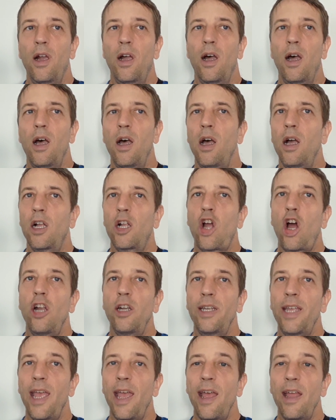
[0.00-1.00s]

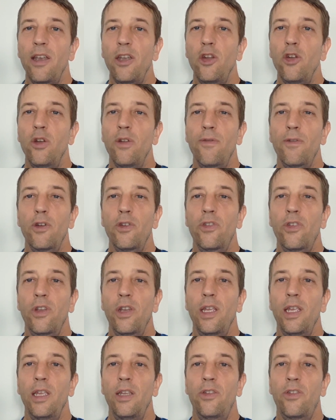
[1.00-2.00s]
Konkan
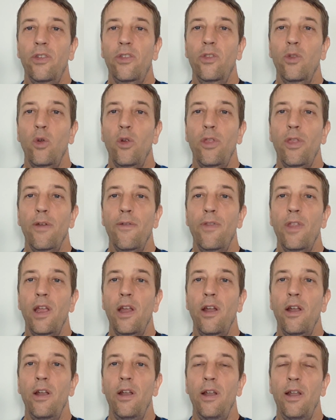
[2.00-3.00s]
University, just north of
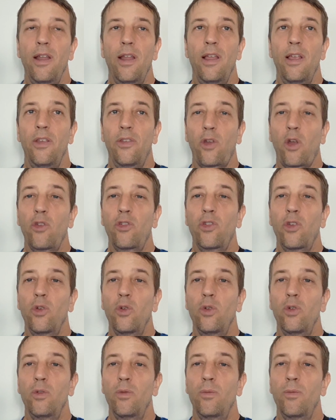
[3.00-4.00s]
there, is
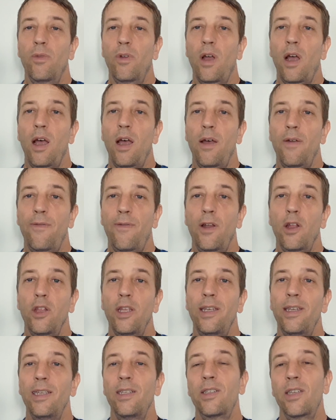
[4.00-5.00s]
also fairly
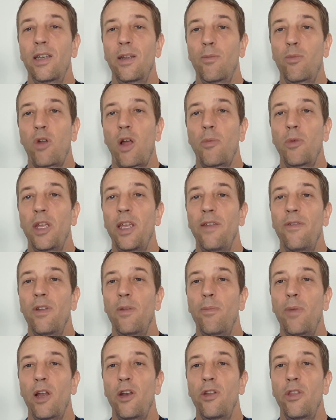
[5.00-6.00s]
decent and probably
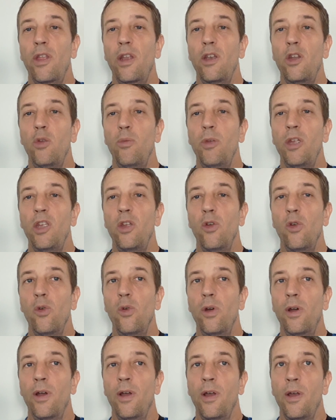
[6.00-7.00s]
even better than
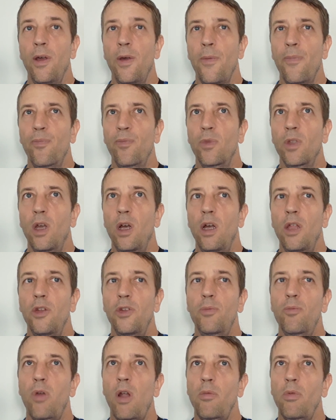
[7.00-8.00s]
UBU.
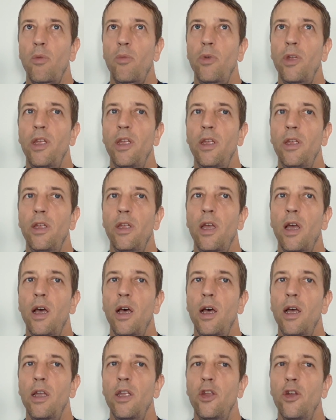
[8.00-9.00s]
There's probably
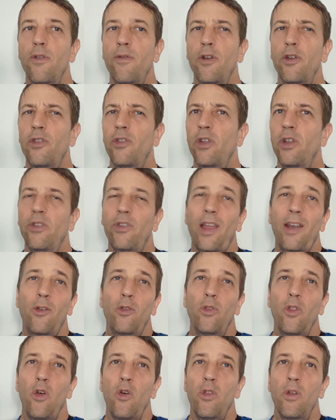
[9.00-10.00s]
universities, I
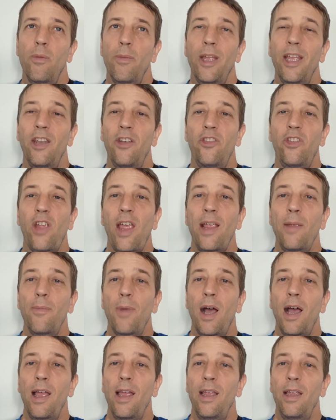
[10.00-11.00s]
don't know them, in Chiang
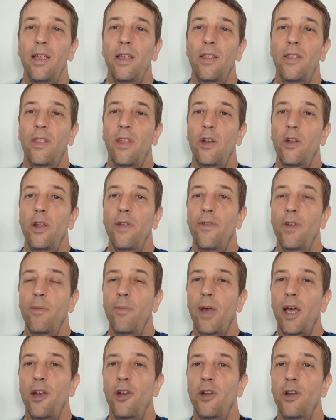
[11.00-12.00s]
Mai that are even
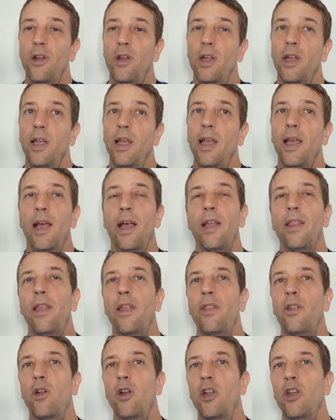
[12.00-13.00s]
better. And
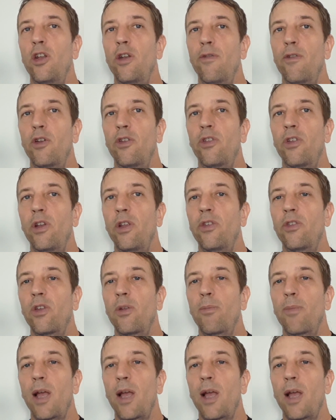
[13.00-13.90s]
then there are universities in